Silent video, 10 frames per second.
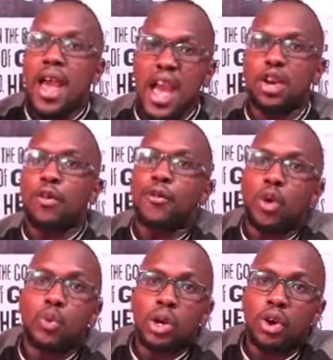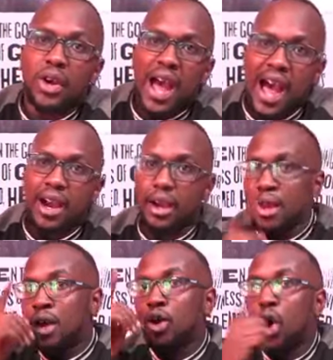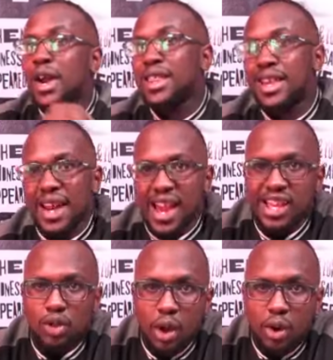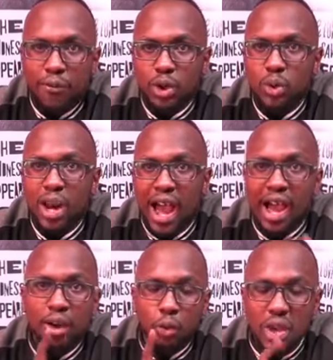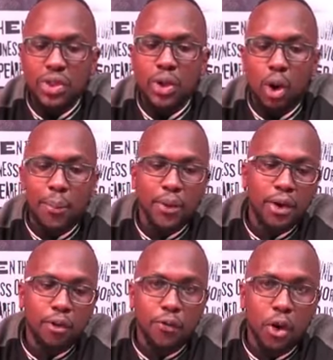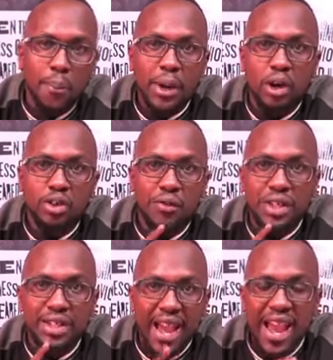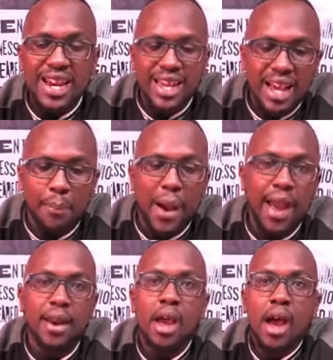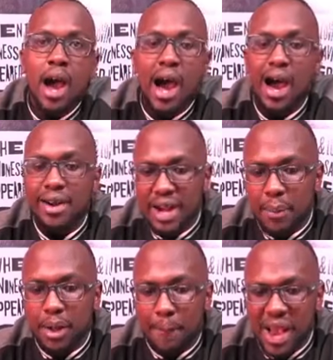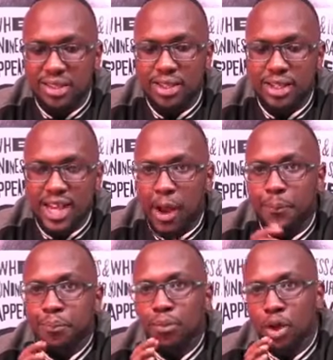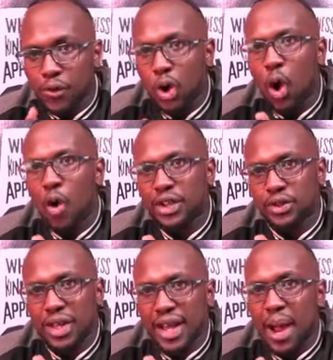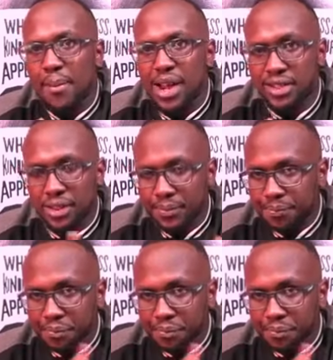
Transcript: and your phone will not hang. Gone are the days where your phone will hang with the Oppo Reno4 because of its 8 gigabyte RAM capacity. Now, if you go over to the cameras,